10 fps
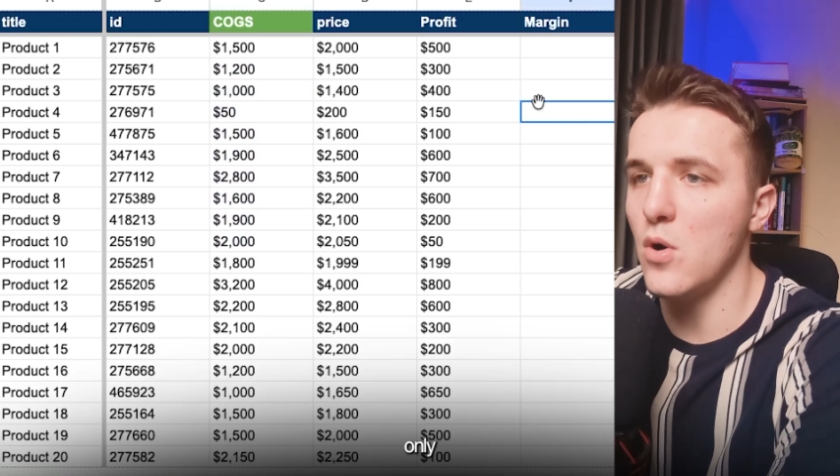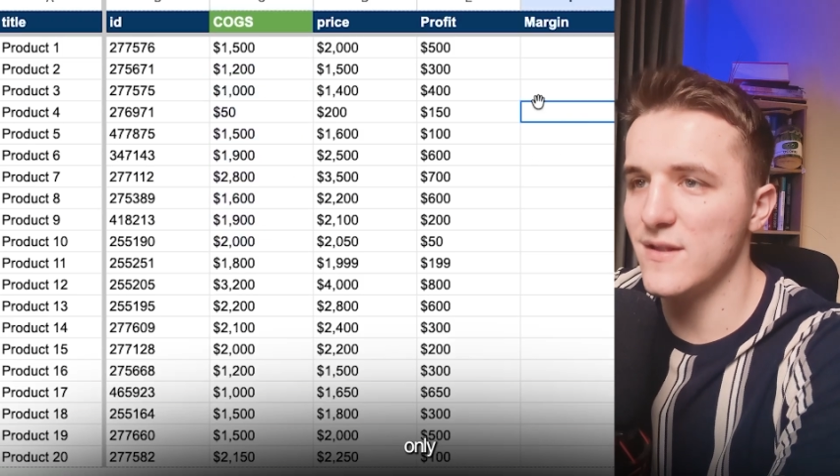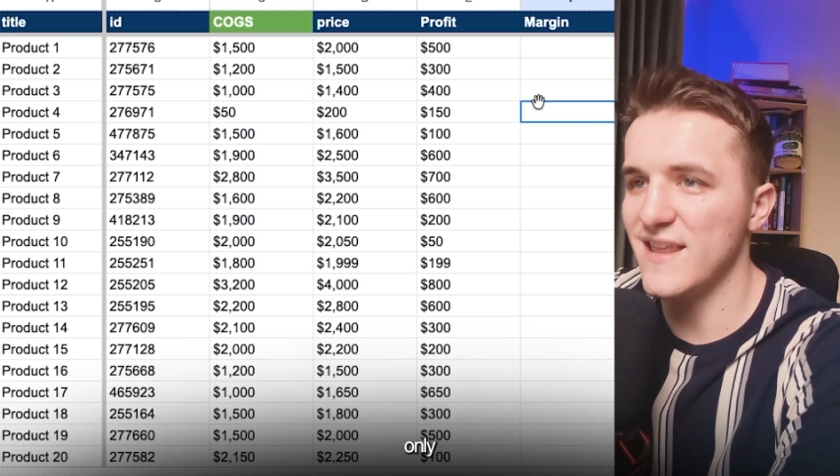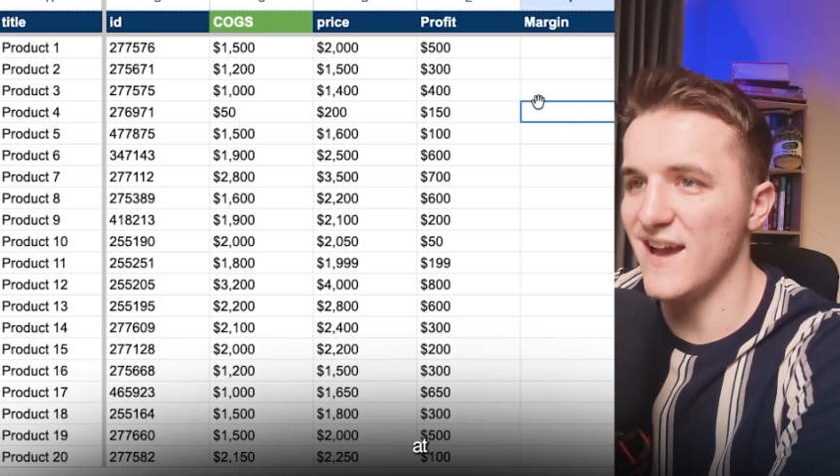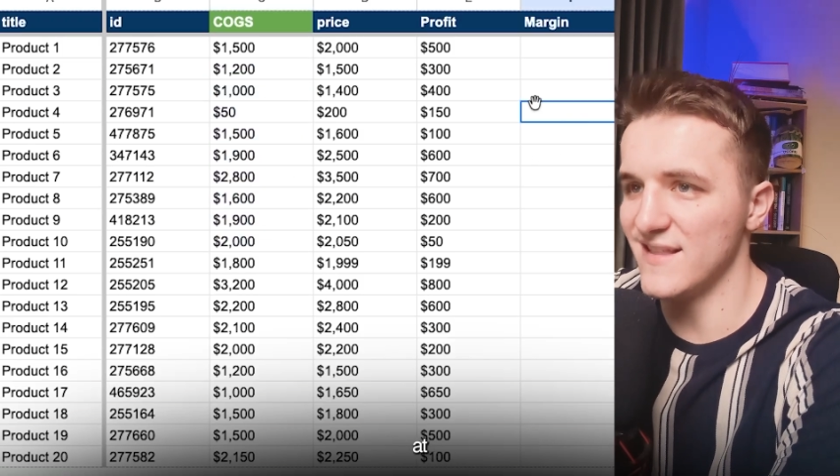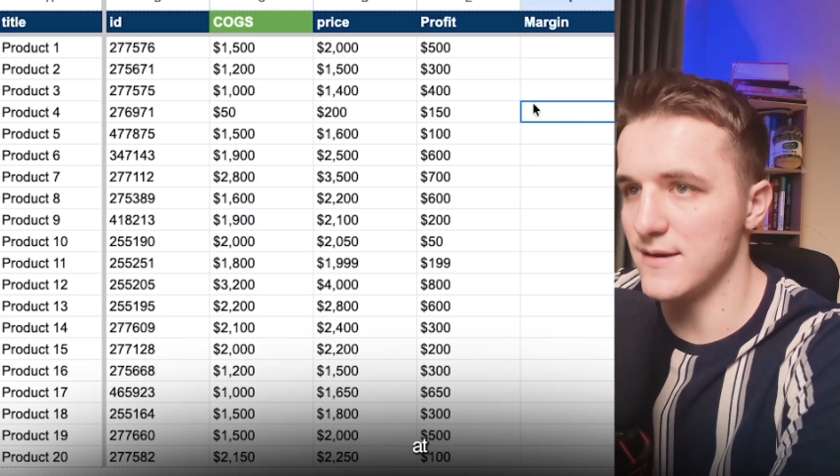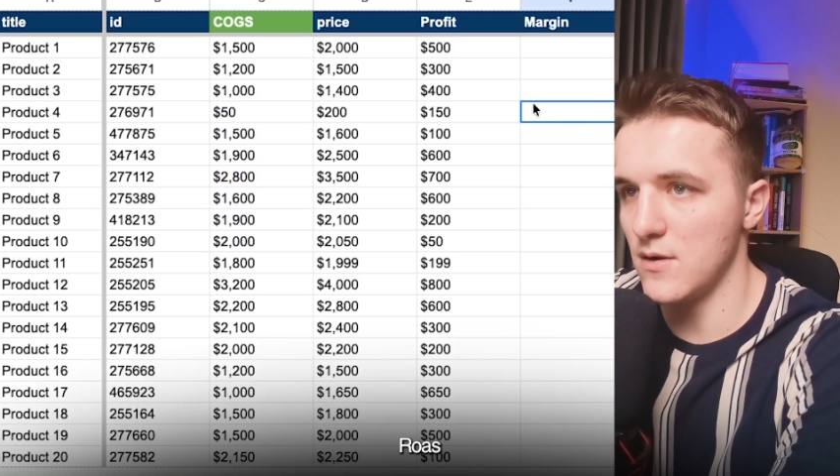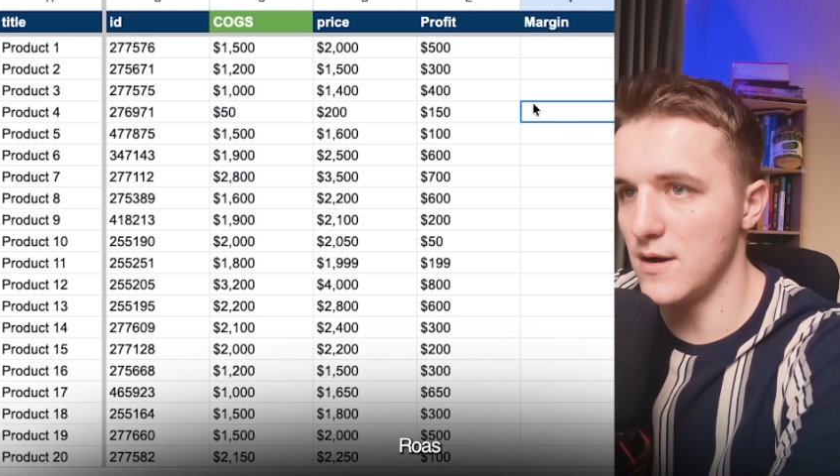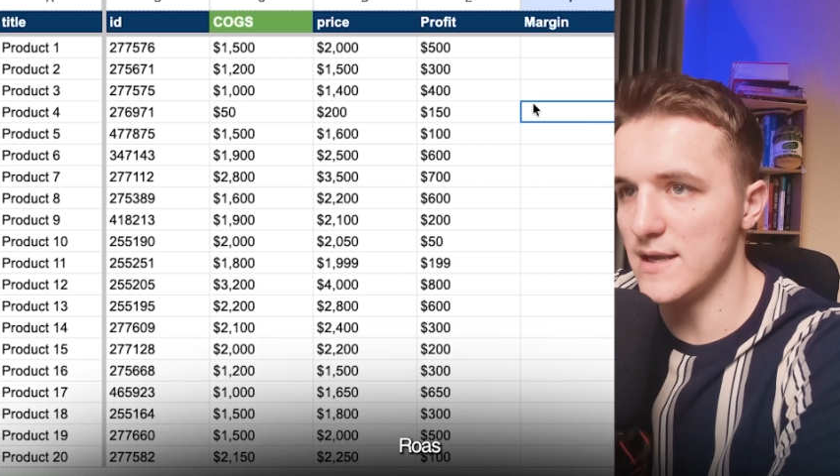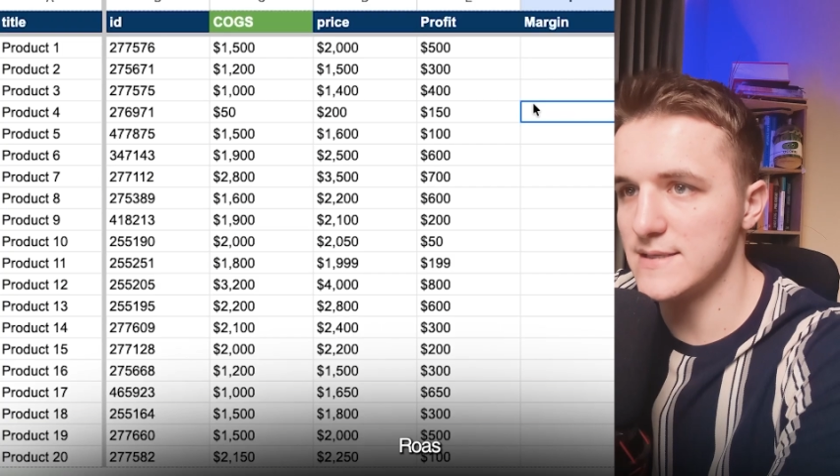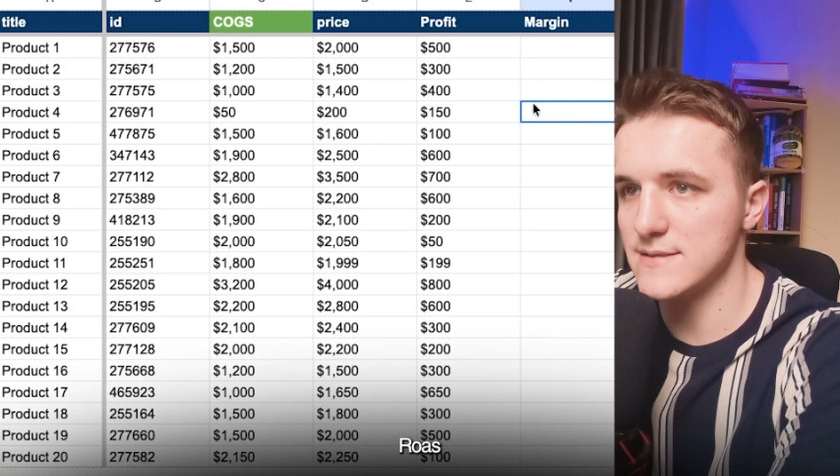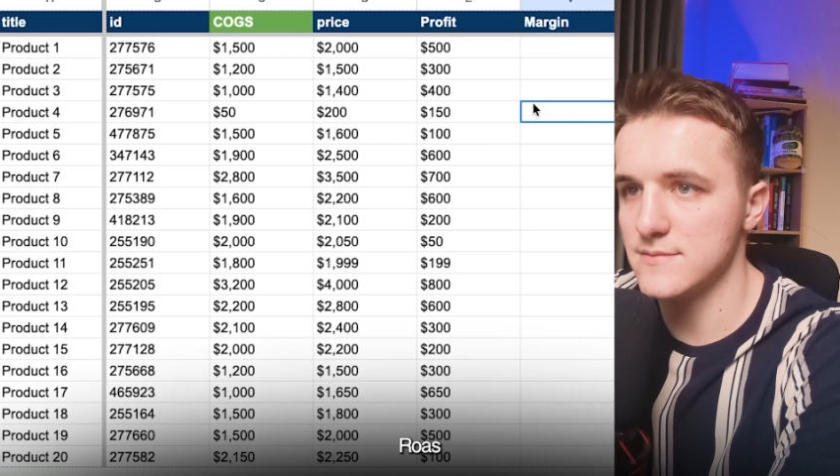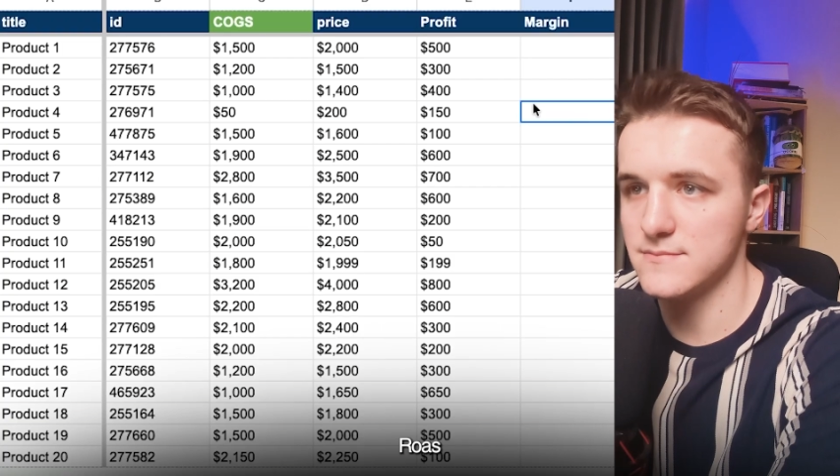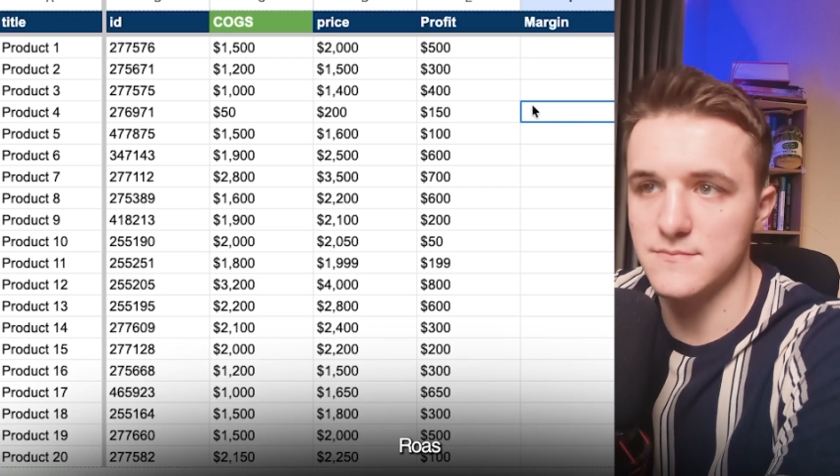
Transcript: only at ROAS